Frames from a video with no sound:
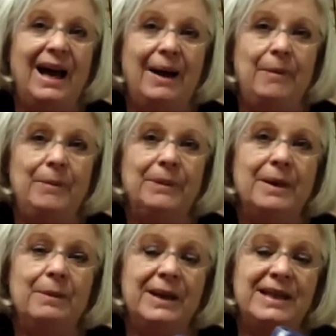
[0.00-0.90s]

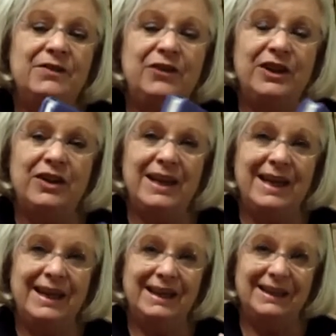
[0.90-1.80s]
But it's
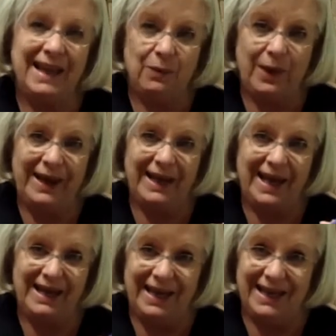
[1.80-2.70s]
very lightweight
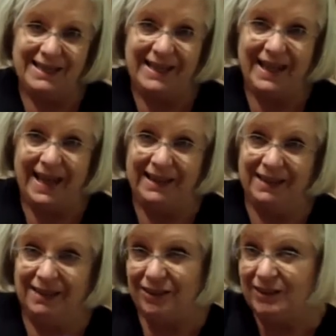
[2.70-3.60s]
and easy, and
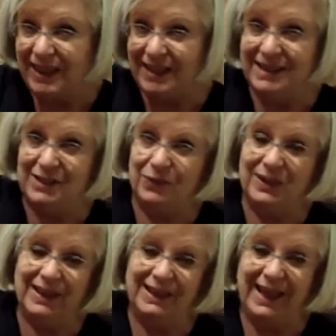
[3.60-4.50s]
the little kids
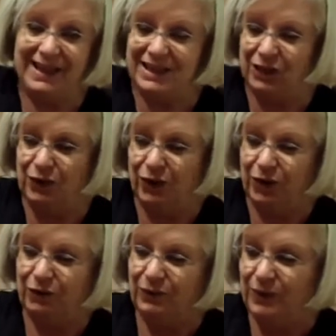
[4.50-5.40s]
really like to
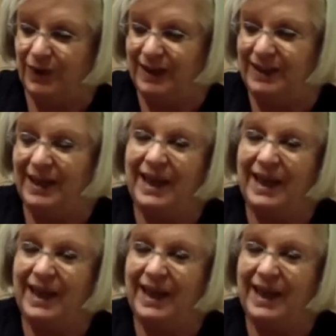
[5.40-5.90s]
look through it.